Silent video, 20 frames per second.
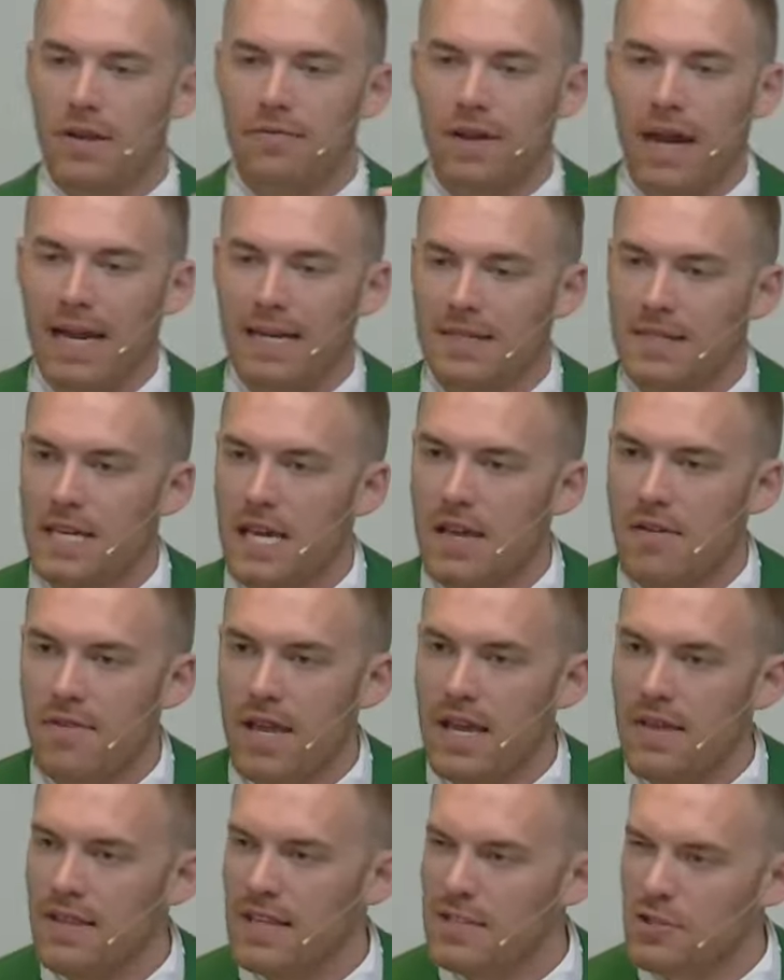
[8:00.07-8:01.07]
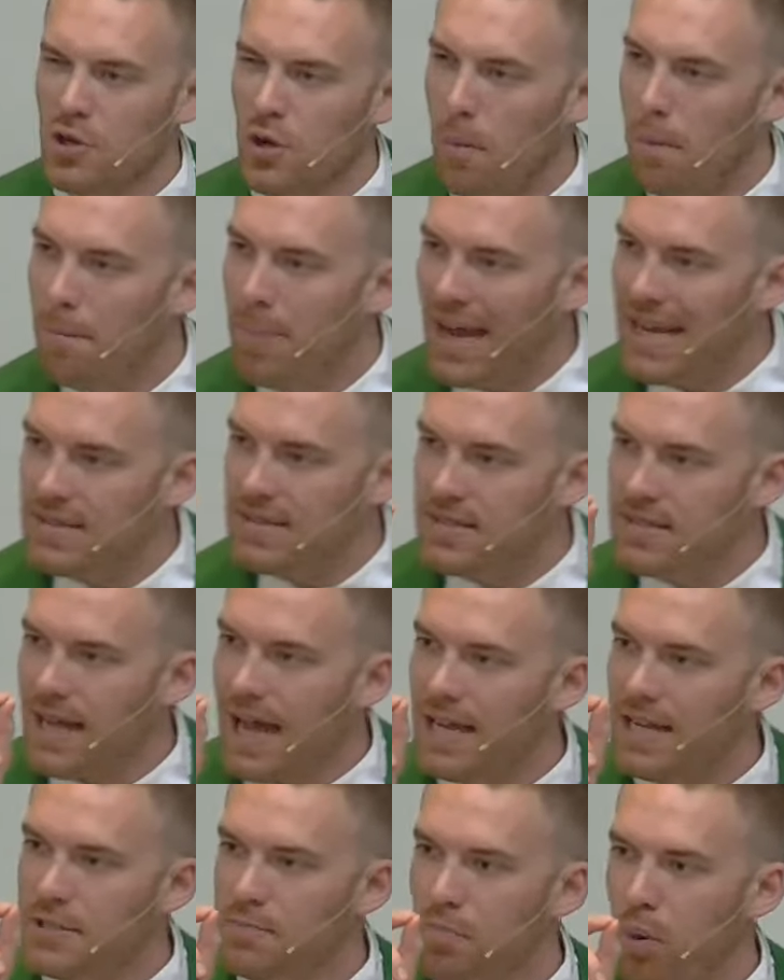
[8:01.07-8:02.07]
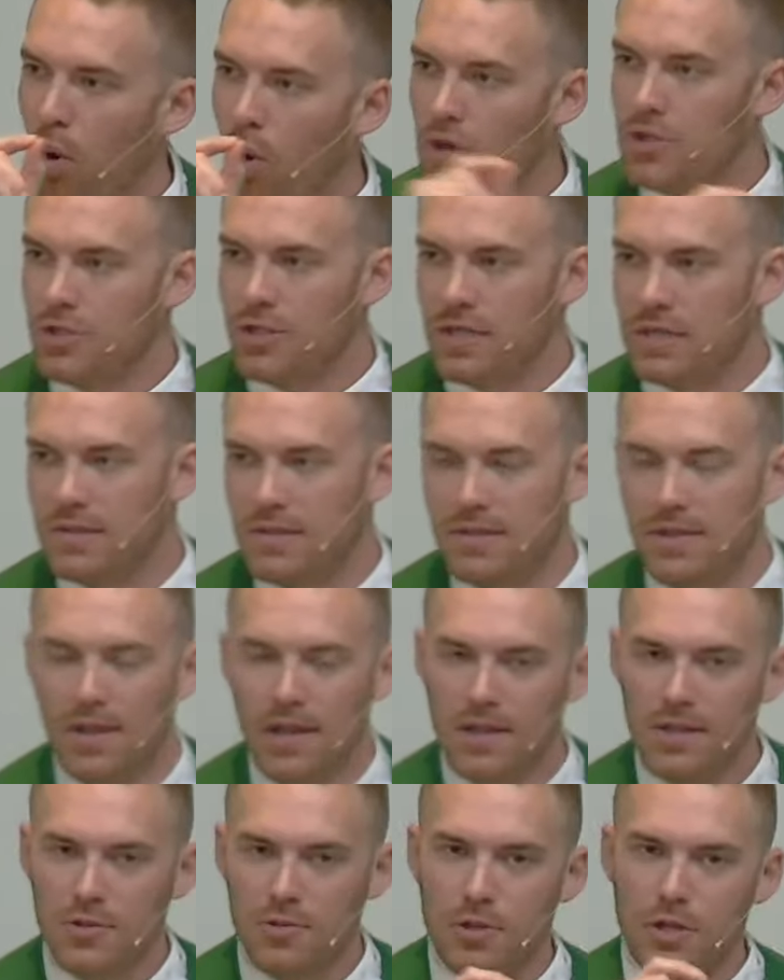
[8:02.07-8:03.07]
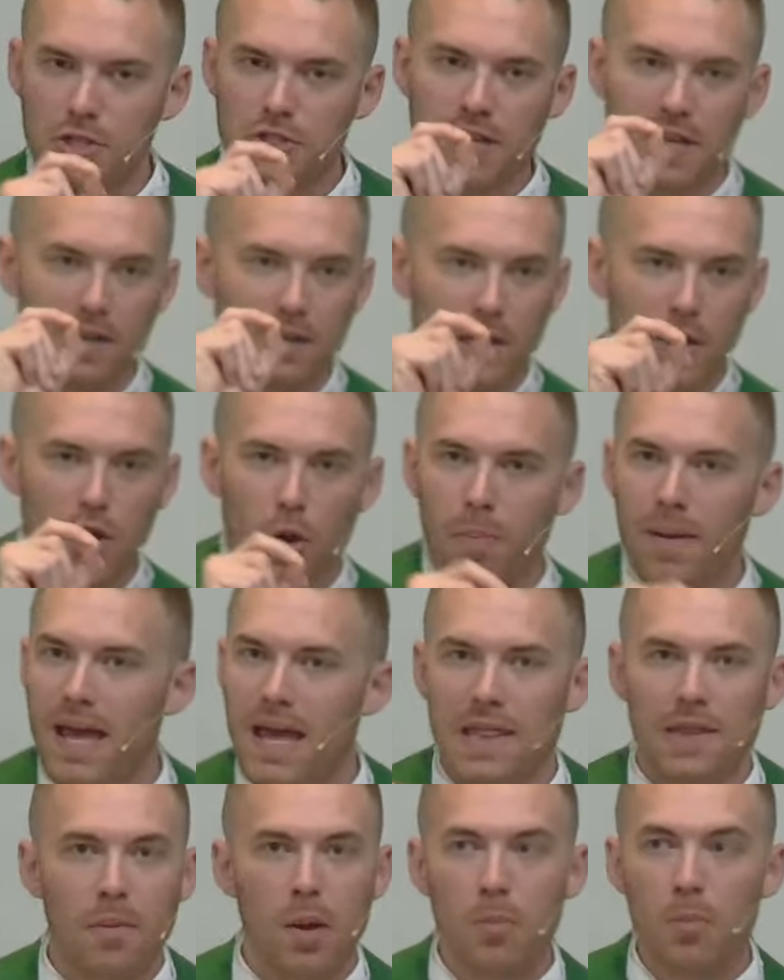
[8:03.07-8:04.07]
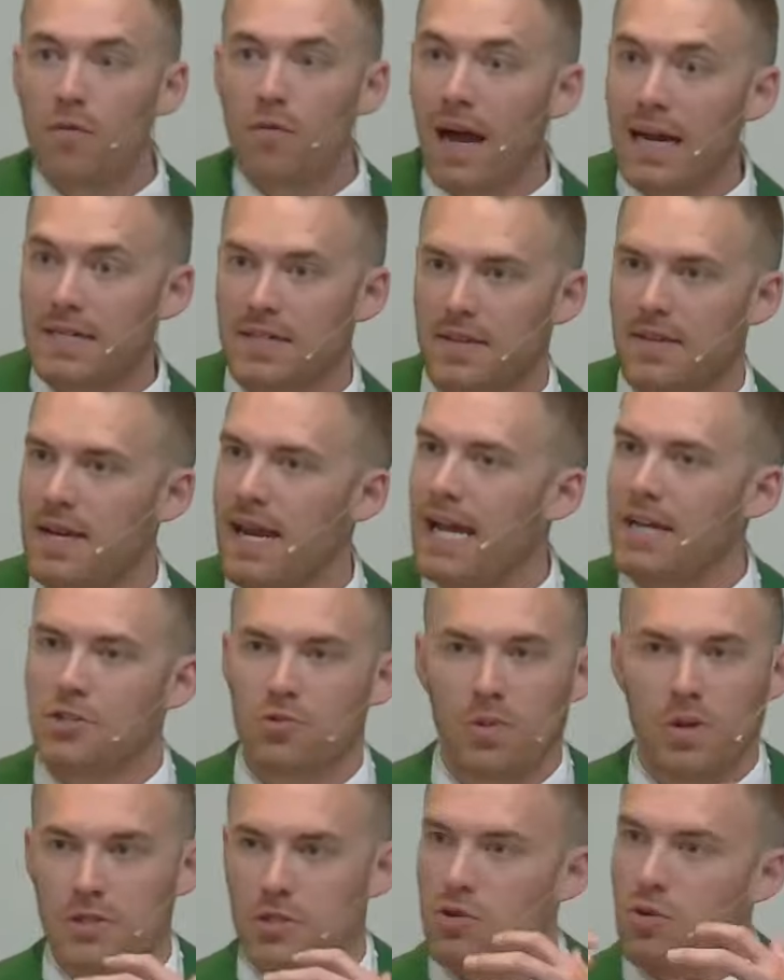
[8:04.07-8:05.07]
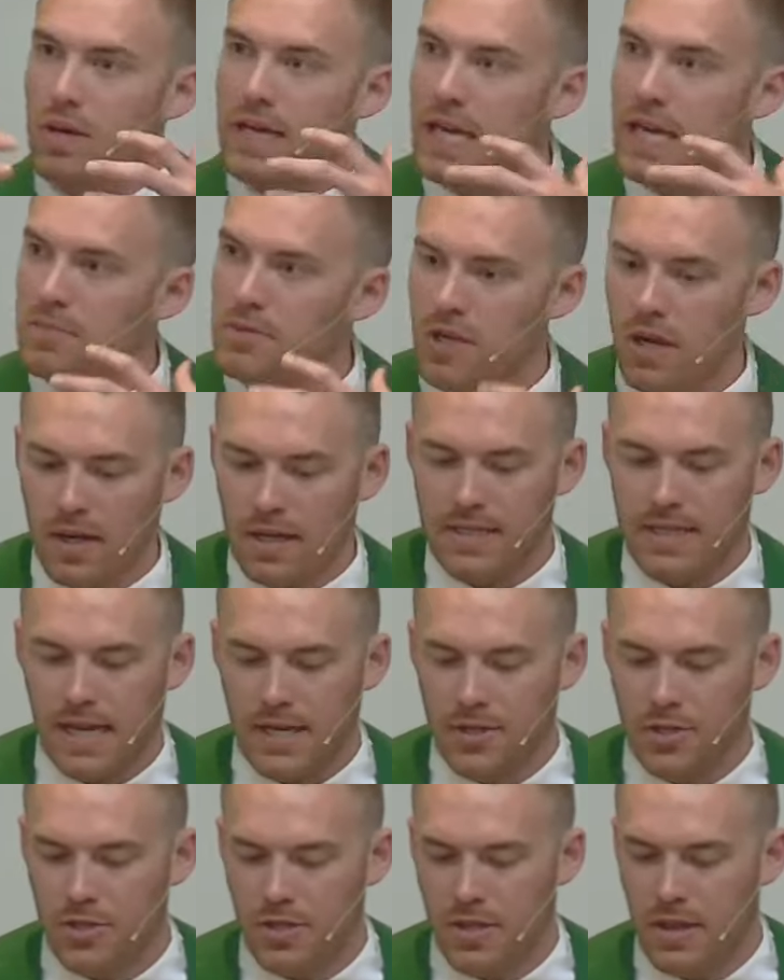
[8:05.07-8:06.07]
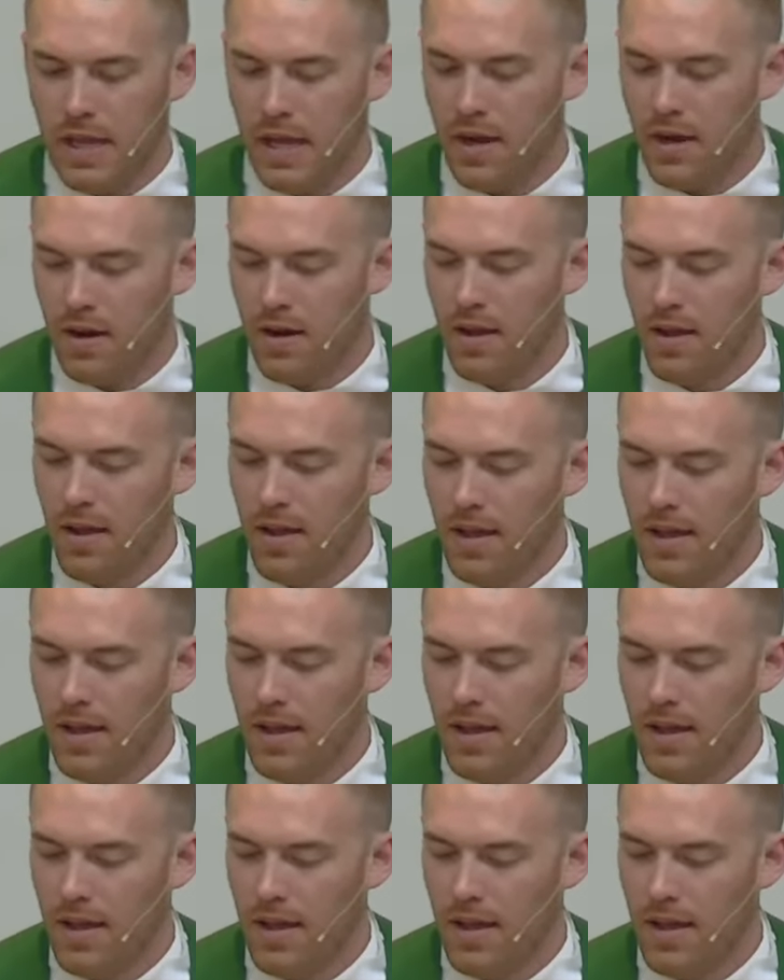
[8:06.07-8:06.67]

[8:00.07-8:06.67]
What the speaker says: even on TV in these little bite-sized portions. So we just get a little bit and then we move on to the next one, so it keeps our attention there.